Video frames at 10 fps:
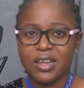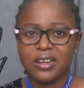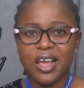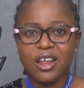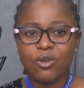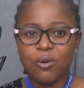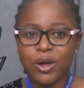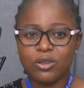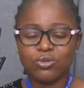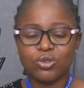Then
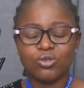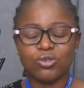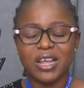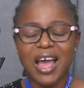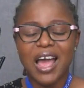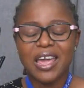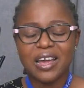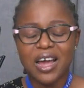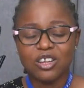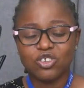number two, due to the high
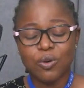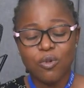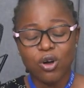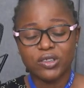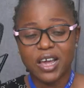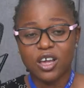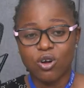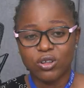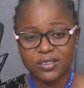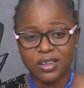calcium oxide
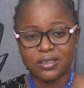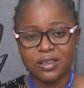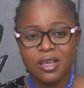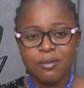content,